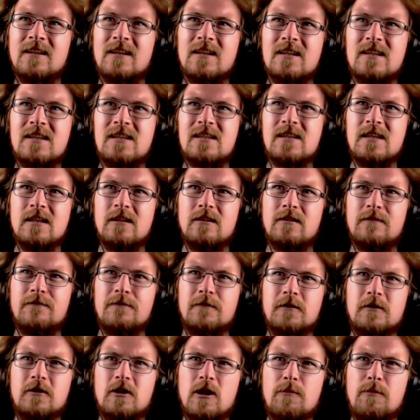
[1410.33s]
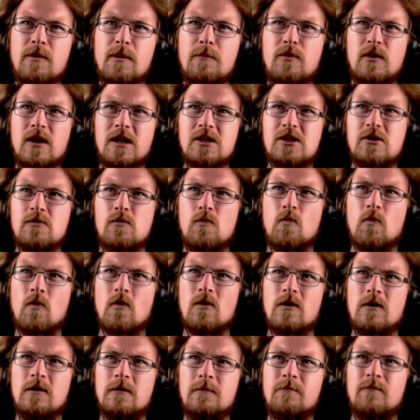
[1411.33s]
Silver, copper, brass, and
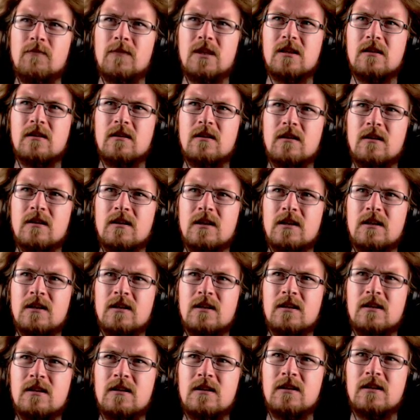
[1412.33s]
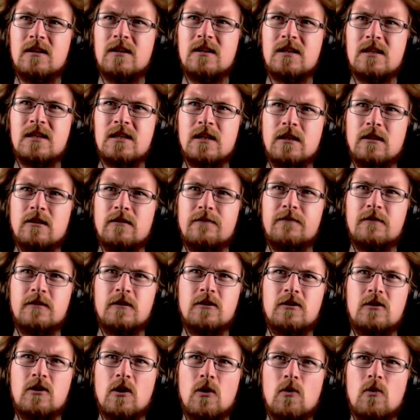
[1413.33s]
water. Silver,
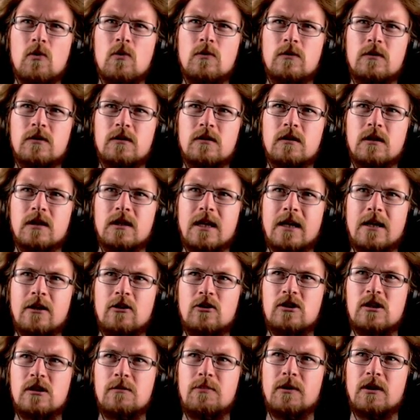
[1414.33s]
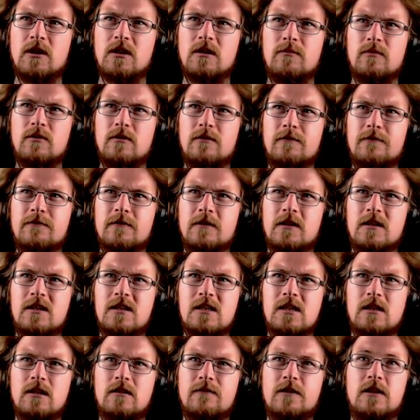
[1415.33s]
gold, and chaotic polymorphine.
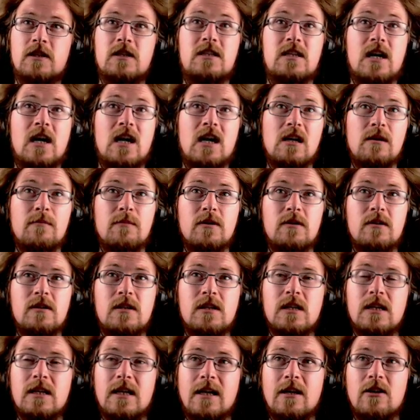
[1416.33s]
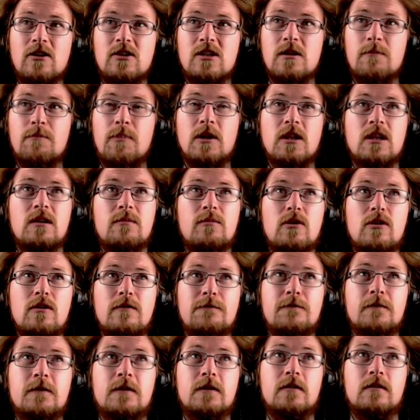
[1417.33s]
Silver, diamond, and chaotic
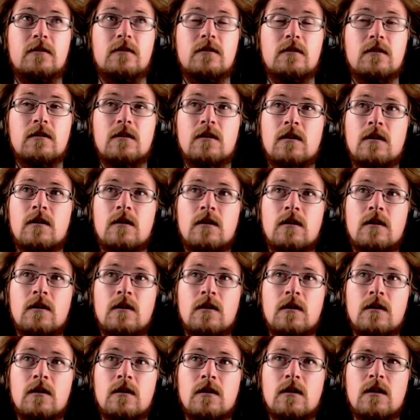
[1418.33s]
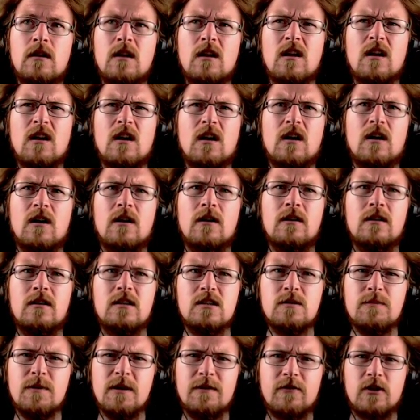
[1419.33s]
polymorphine. Ah, there's
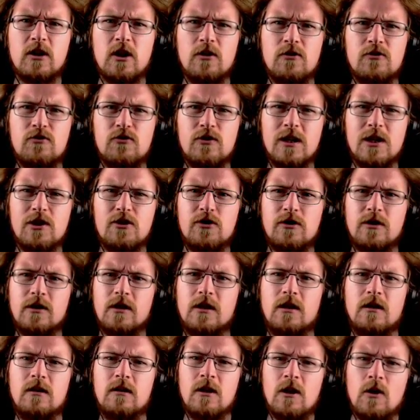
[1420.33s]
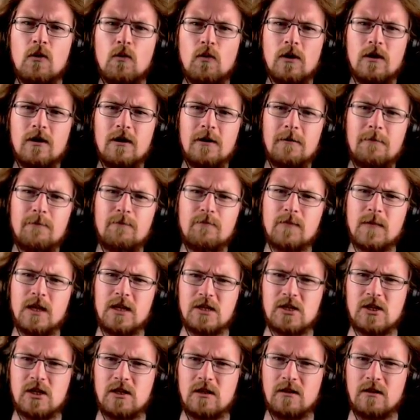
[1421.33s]
a bit of a contradiction there. Where
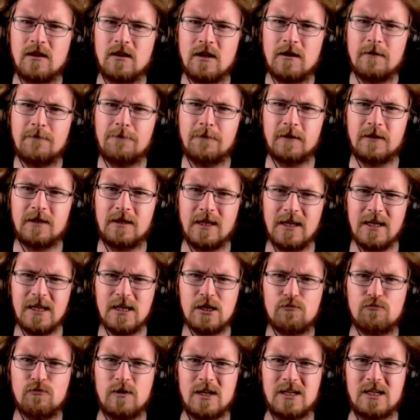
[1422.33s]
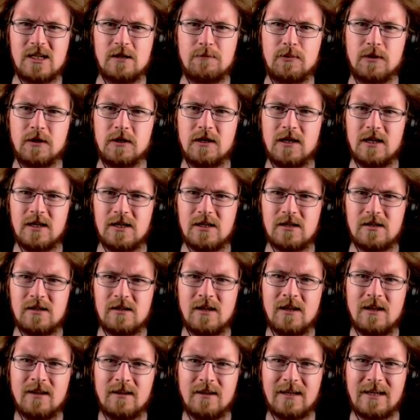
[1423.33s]
it's... For this recipe, it's
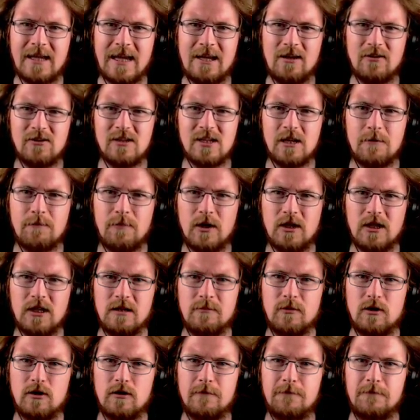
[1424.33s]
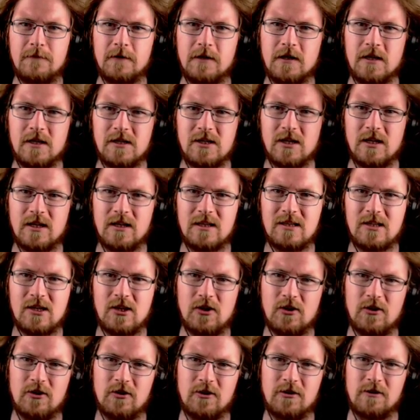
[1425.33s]
the chaotic polymorphine is going to
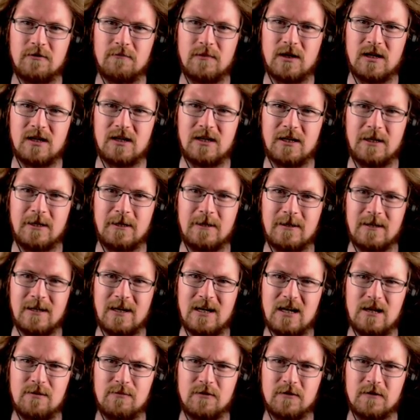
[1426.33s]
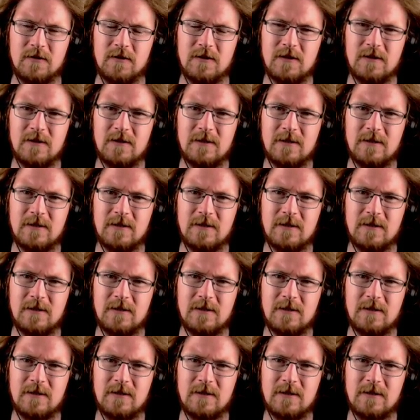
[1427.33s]
turn my diamond